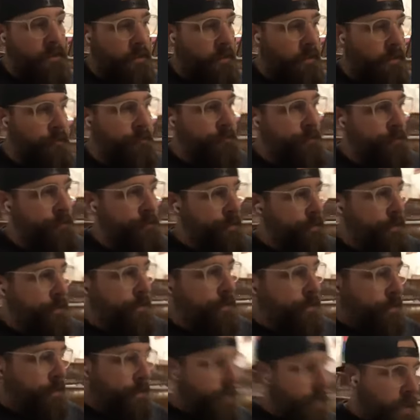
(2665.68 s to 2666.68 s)
you know.
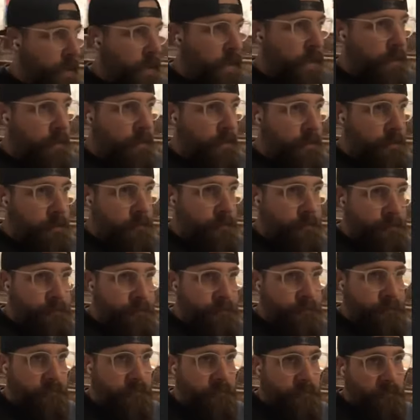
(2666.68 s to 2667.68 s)

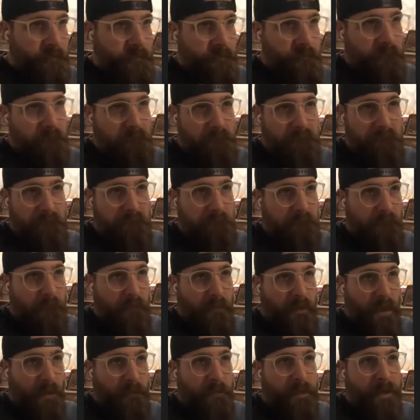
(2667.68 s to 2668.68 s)
Um,
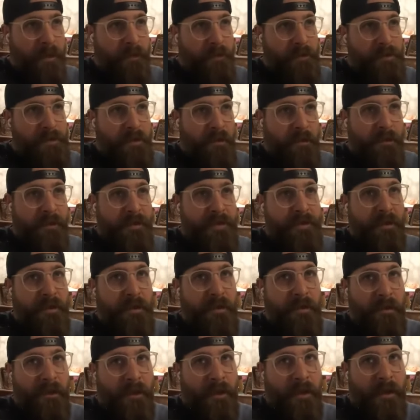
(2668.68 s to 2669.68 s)
I mean, I was always
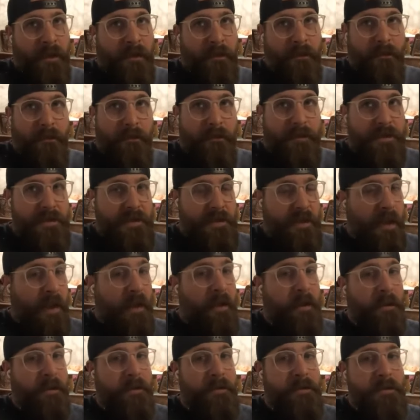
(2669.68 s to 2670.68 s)
into like
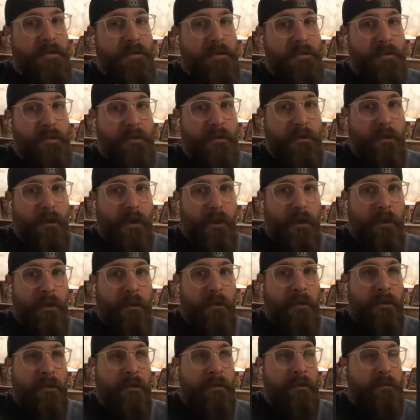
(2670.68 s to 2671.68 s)
science
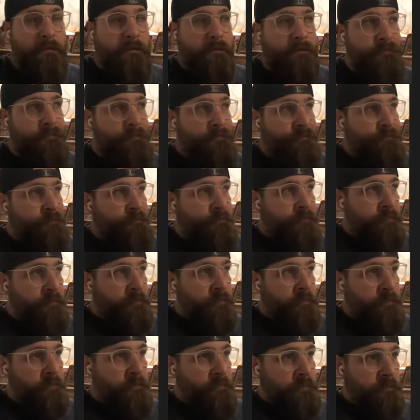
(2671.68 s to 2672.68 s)
and
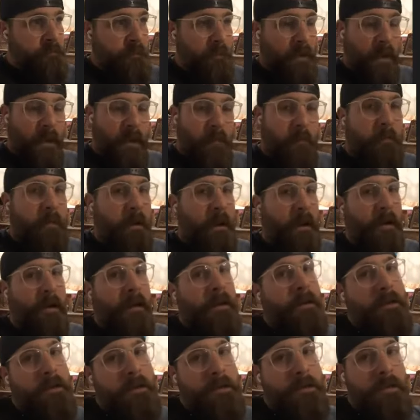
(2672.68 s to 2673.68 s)
like
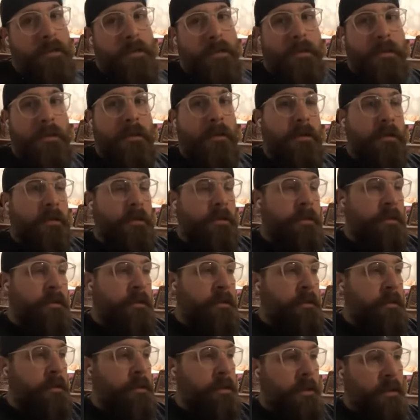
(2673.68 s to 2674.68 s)
biology,
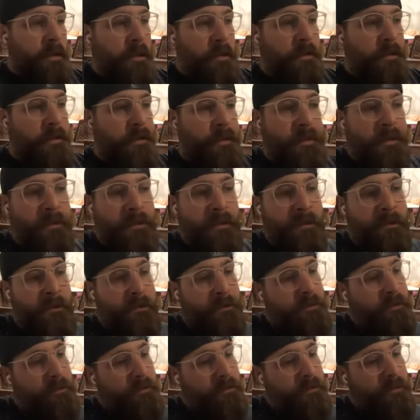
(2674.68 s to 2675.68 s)
and in
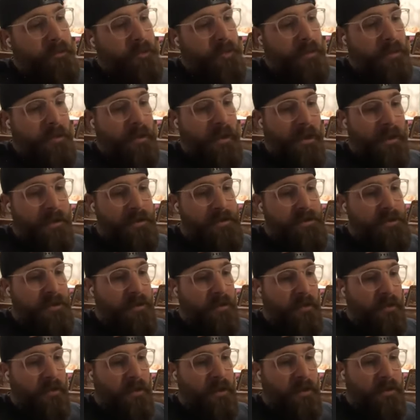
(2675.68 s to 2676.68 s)
high
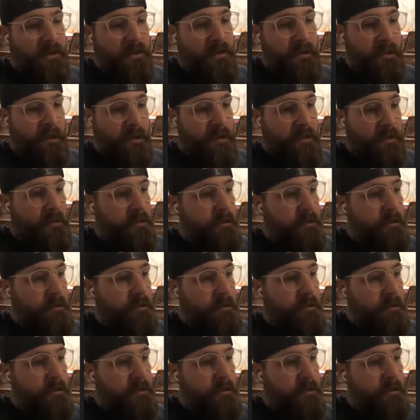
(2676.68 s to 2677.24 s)
school I took,